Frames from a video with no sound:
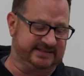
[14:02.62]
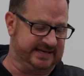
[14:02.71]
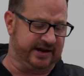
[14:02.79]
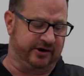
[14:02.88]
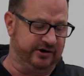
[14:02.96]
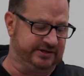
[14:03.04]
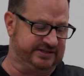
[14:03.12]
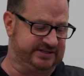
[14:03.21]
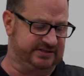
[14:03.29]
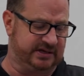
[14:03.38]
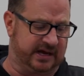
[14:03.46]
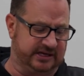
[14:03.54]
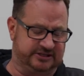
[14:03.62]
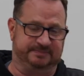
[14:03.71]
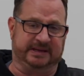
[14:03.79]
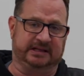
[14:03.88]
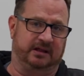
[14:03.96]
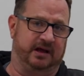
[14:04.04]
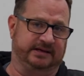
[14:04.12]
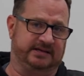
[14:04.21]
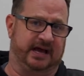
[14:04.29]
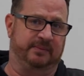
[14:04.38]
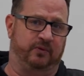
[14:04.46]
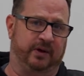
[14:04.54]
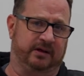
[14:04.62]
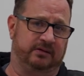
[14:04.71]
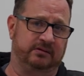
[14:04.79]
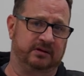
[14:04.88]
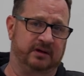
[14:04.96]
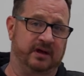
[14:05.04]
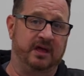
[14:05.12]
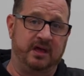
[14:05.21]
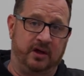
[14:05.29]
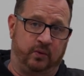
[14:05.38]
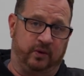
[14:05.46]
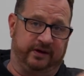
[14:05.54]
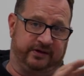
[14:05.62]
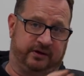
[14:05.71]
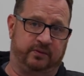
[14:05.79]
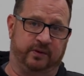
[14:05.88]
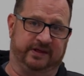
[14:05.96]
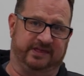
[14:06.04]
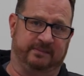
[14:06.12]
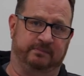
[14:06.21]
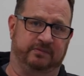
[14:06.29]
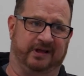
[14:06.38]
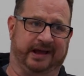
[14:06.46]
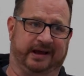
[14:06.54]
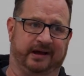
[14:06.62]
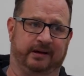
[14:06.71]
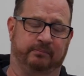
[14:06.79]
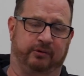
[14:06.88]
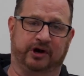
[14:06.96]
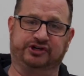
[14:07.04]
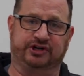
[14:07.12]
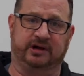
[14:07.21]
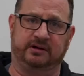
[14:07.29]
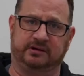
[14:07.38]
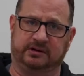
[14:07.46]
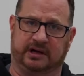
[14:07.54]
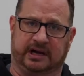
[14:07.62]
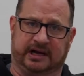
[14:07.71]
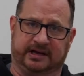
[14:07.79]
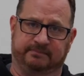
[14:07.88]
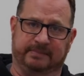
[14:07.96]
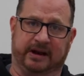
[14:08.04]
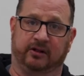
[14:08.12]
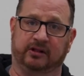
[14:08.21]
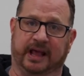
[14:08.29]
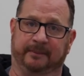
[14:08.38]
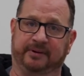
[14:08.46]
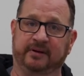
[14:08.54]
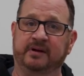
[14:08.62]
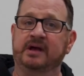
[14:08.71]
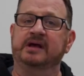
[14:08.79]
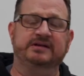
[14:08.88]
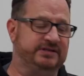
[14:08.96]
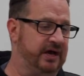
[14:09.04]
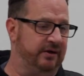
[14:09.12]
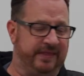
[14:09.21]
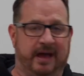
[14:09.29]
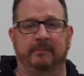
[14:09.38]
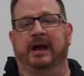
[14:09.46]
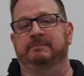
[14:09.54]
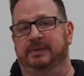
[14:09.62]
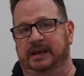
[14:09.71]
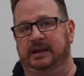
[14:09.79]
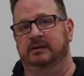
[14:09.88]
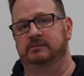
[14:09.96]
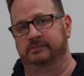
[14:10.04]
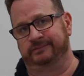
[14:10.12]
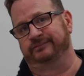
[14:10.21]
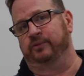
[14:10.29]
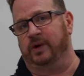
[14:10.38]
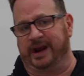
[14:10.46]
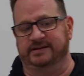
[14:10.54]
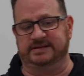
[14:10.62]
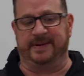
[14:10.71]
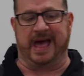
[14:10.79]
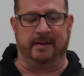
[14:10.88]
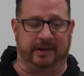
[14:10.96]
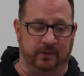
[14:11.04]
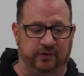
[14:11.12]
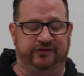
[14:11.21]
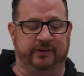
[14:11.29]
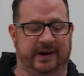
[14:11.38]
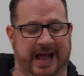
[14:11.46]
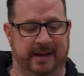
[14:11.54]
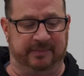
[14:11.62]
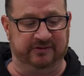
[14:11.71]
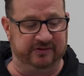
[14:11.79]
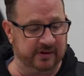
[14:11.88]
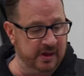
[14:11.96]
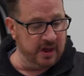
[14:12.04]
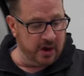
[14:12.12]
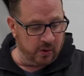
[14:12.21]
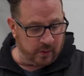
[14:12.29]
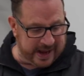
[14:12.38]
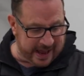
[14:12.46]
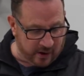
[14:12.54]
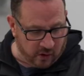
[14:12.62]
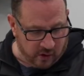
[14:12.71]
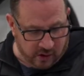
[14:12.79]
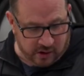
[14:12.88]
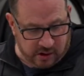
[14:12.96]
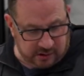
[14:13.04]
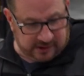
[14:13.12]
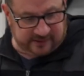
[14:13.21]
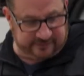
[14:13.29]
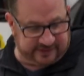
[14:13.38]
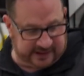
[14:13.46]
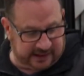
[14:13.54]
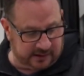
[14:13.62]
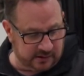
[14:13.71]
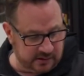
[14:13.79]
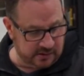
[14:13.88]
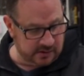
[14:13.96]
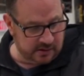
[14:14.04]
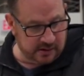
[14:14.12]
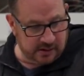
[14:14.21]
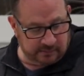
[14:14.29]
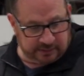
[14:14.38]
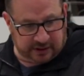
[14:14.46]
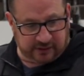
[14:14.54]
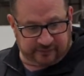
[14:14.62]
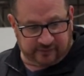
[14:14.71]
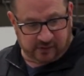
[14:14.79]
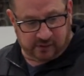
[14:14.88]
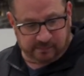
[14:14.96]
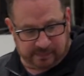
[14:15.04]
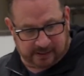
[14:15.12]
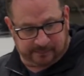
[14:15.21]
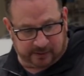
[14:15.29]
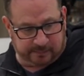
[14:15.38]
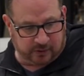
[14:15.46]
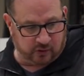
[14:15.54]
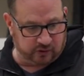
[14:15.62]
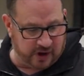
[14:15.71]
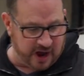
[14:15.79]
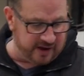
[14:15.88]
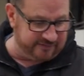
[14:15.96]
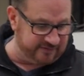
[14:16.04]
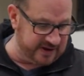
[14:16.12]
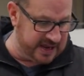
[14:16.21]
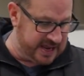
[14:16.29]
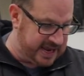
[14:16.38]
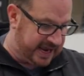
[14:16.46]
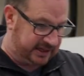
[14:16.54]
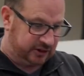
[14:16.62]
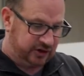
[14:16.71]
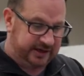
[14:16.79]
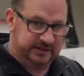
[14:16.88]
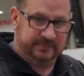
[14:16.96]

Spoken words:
centered speedline type wheel with a brushed metal lip. So that might be what ends up happening. We'll see what happens. We had all of the beautiful bumper pulled off, and look at